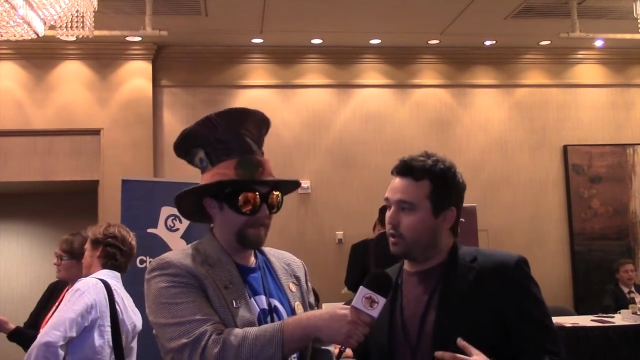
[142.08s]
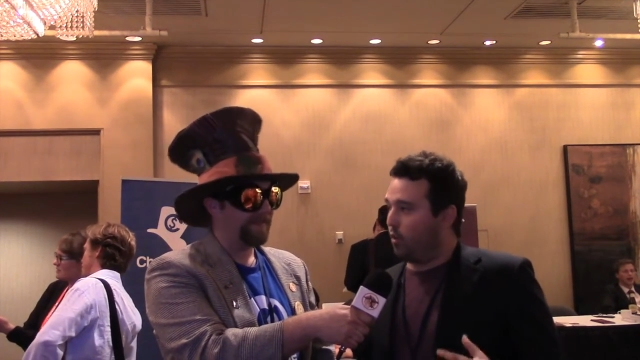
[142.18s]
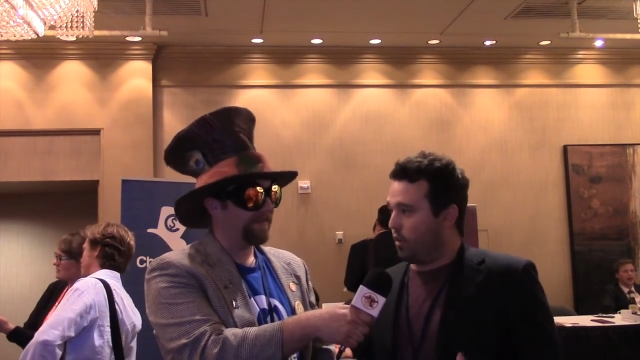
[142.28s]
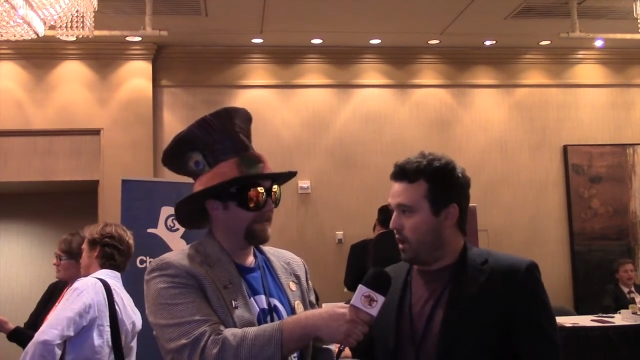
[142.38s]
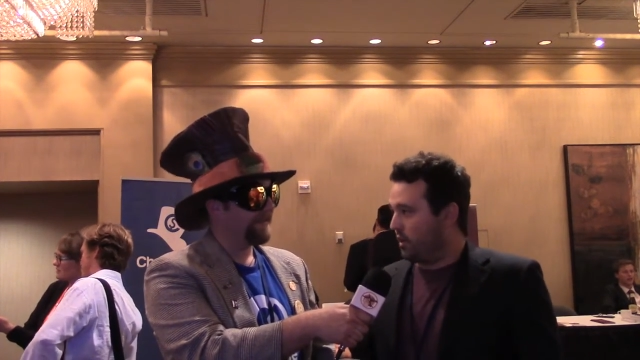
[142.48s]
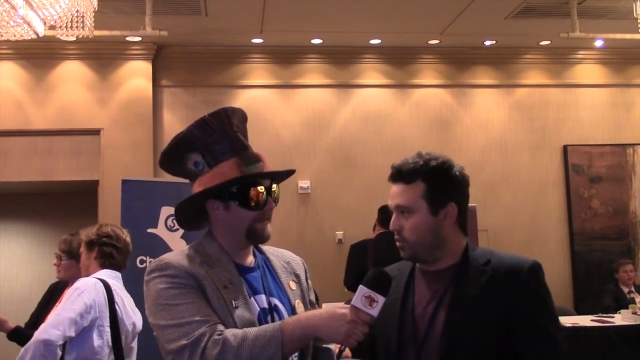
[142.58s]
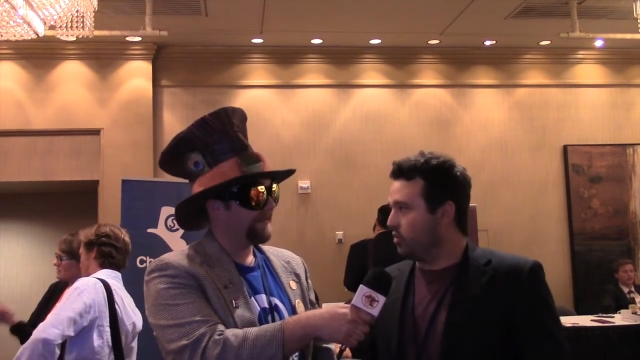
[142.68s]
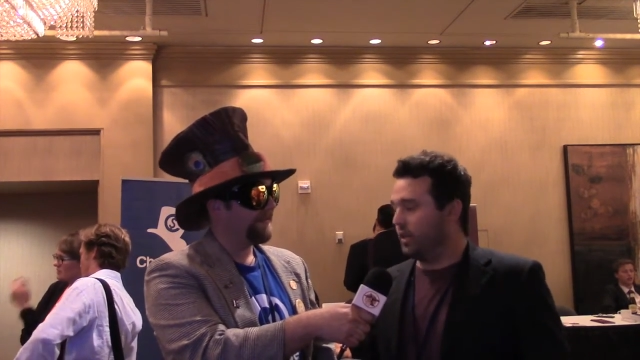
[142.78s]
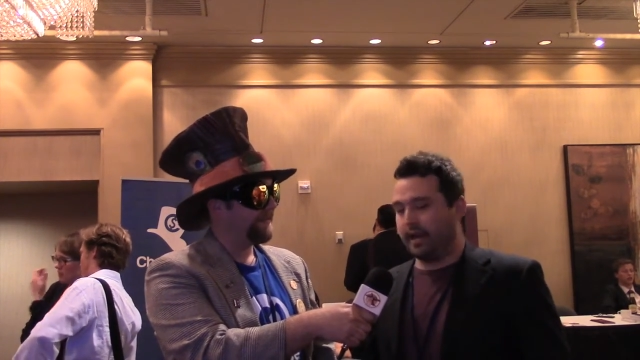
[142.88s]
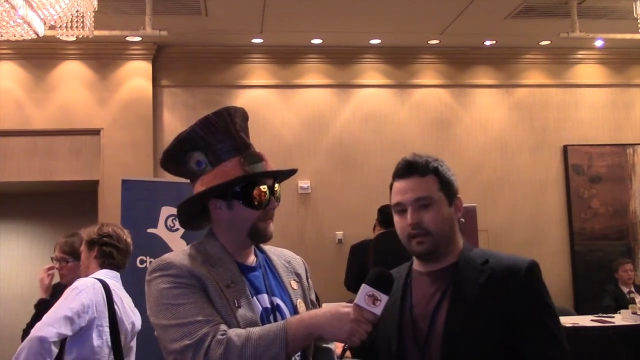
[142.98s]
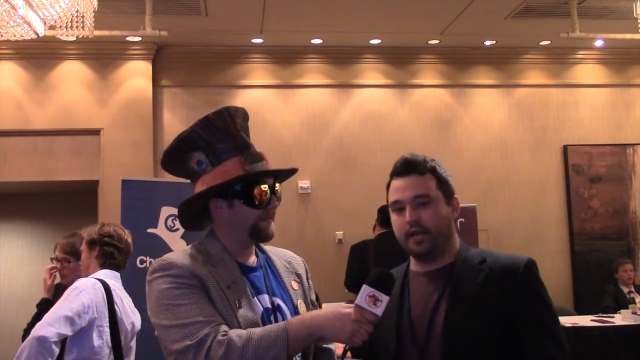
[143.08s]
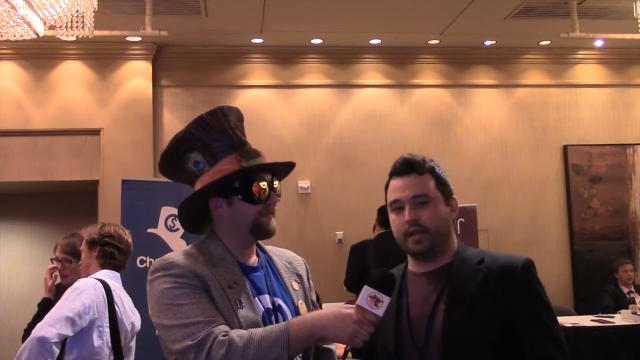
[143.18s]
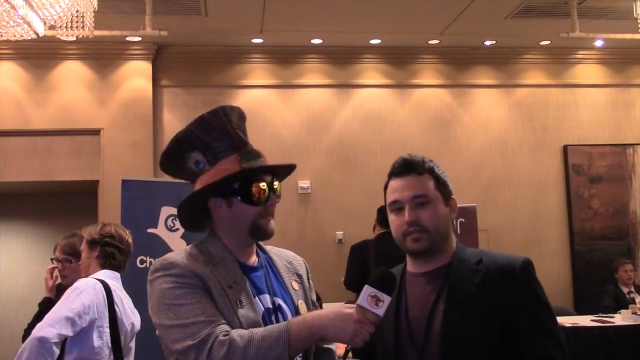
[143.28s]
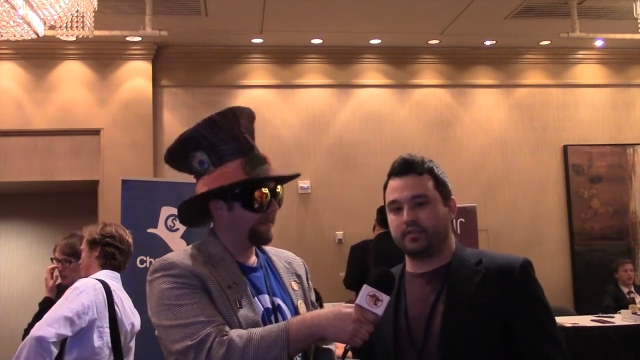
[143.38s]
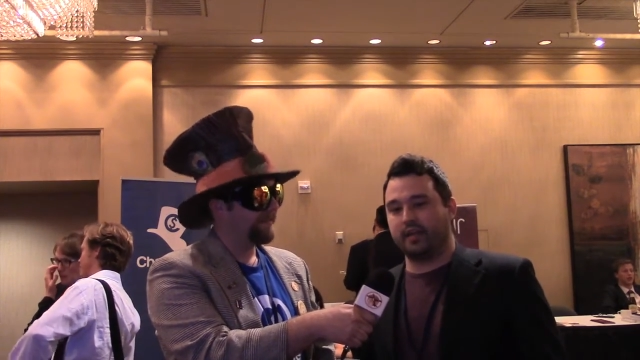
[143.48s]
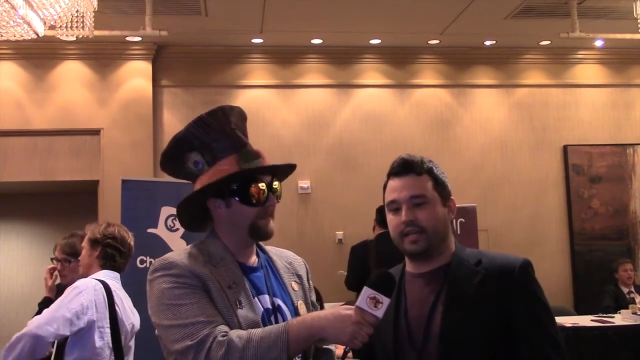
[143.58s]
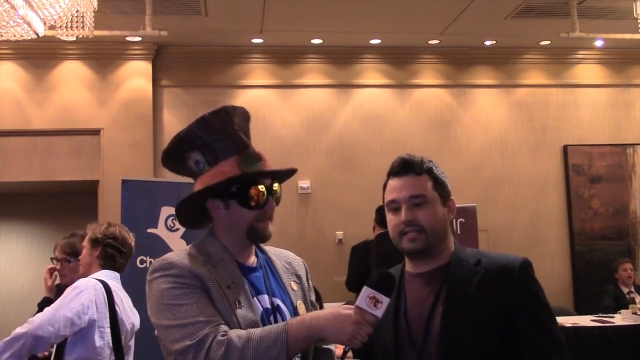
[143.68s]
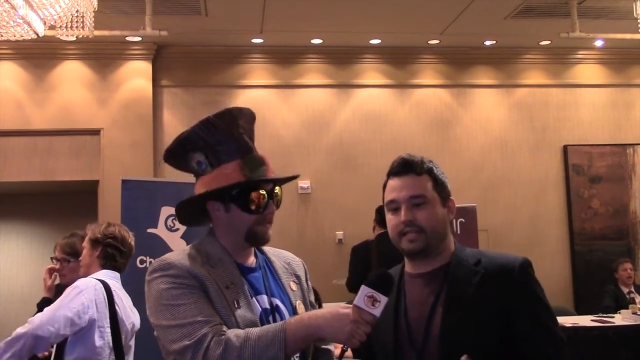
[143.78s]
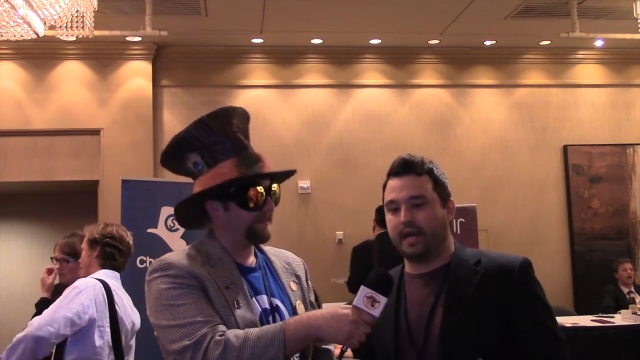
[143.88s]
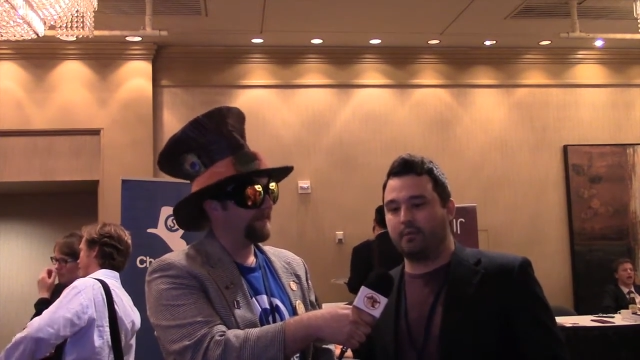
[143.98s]
uh, Google Analytics, so they can
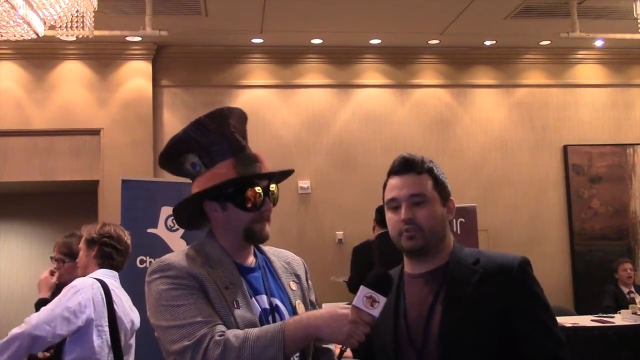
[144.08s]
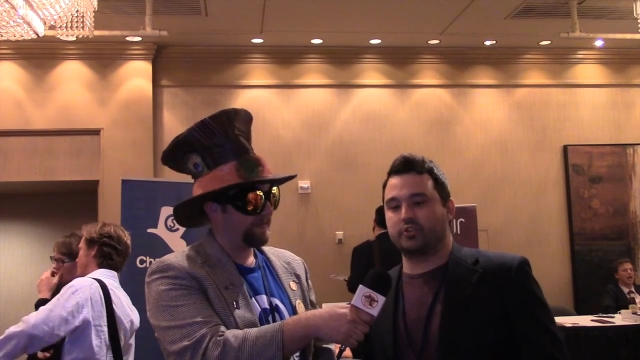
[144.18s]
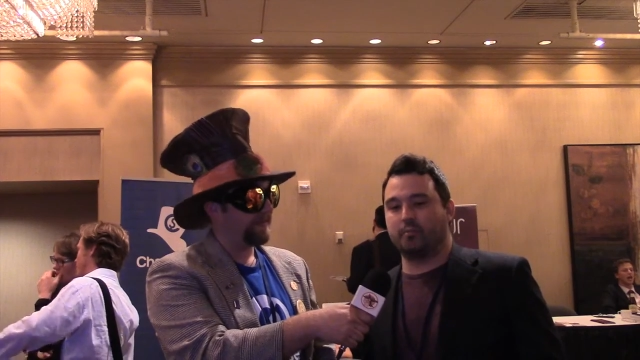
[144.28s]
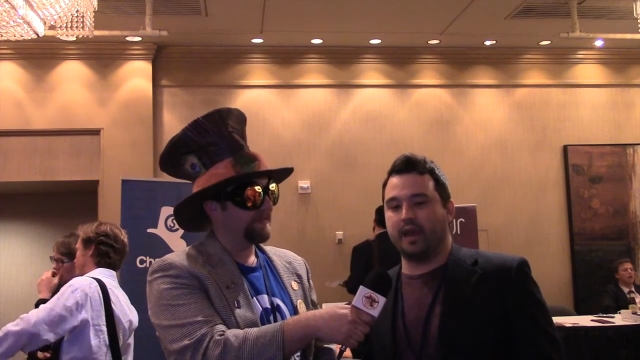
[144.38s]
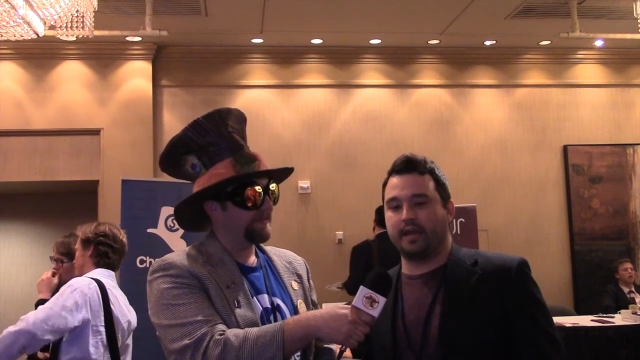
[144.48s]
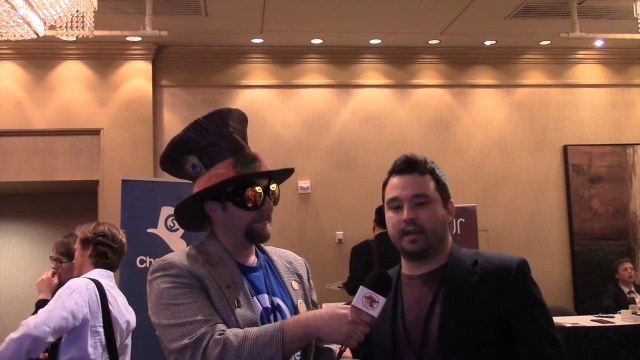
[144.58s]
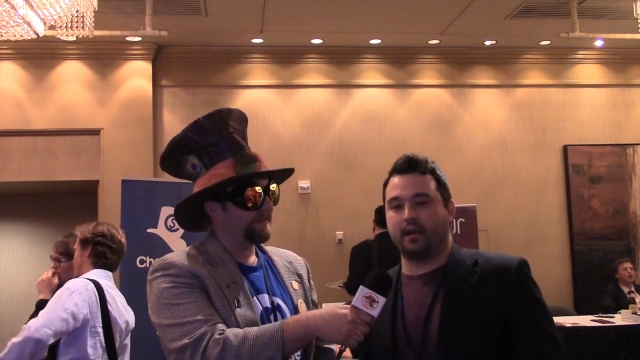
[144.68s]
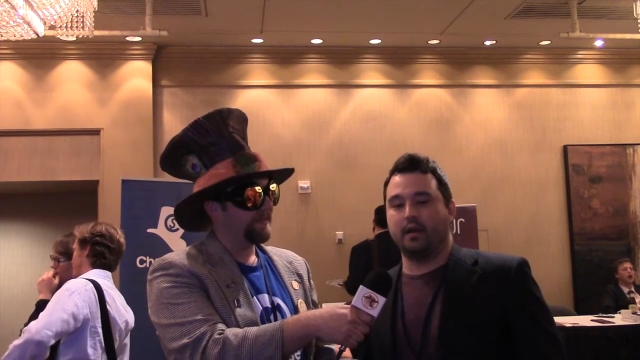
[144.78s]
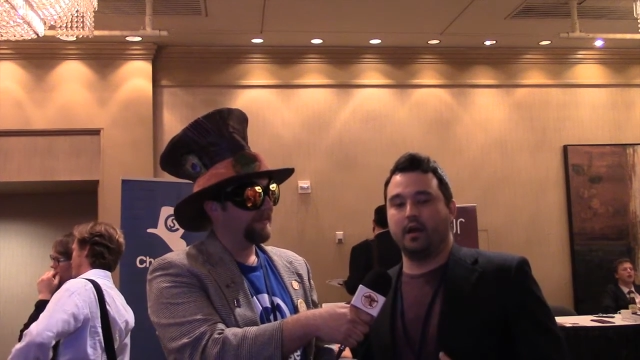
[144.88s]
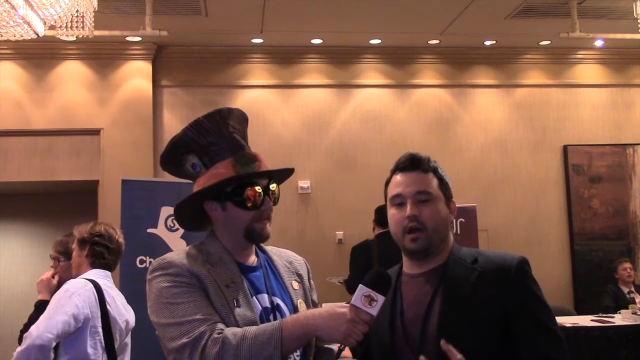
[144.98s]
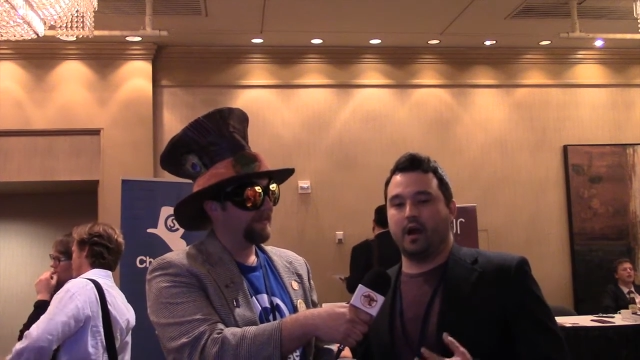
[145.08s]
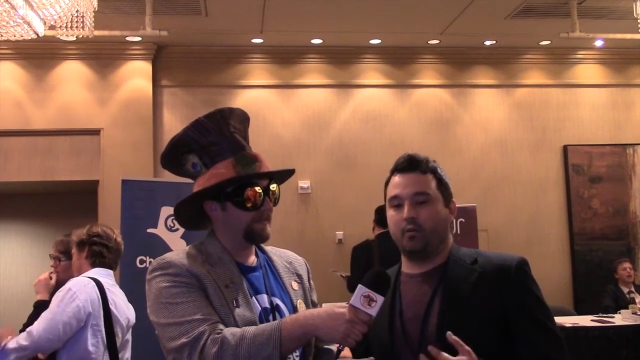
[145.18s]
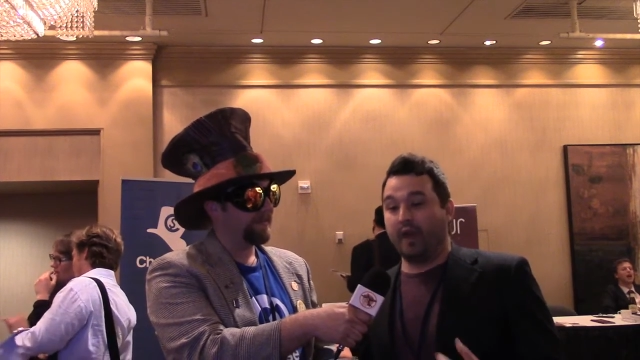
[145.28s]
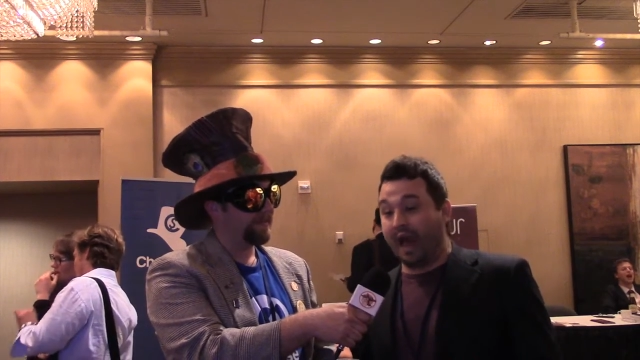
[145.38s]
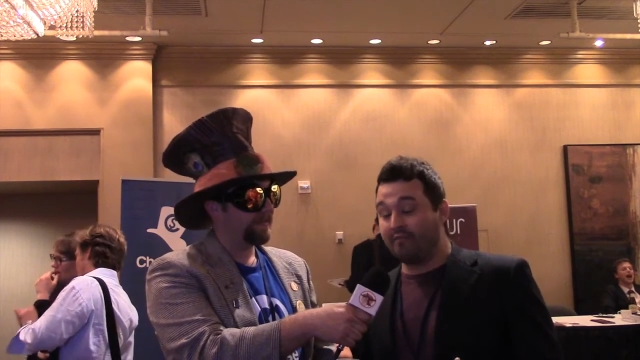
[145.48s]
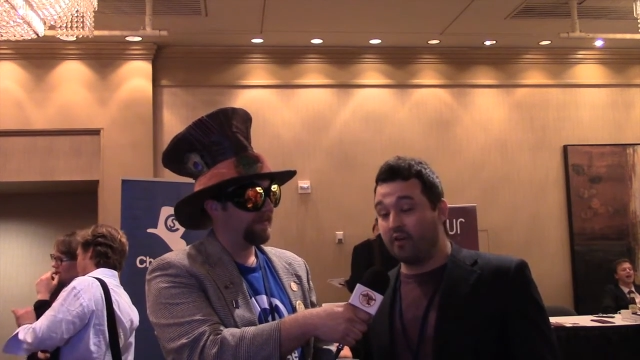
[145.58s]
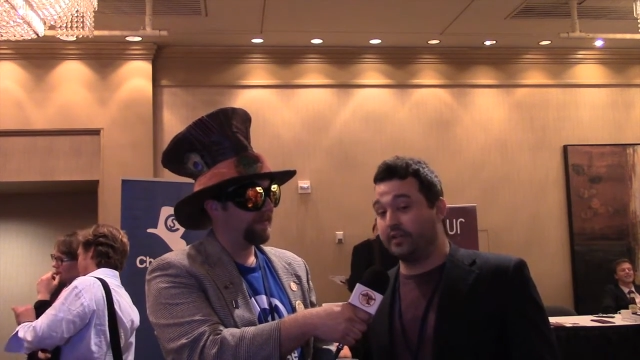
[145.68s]
see how much they're making. Uh, we have all the